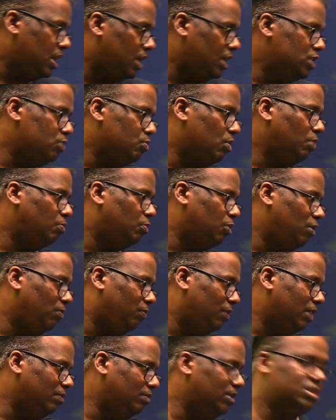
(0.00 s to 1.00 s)

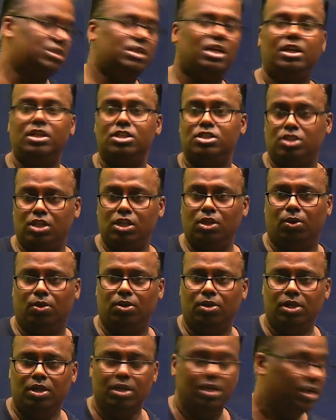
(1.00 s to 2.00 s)
1.5, this side is 0.
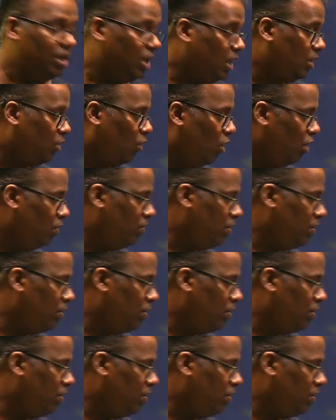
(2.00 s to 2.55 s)
It always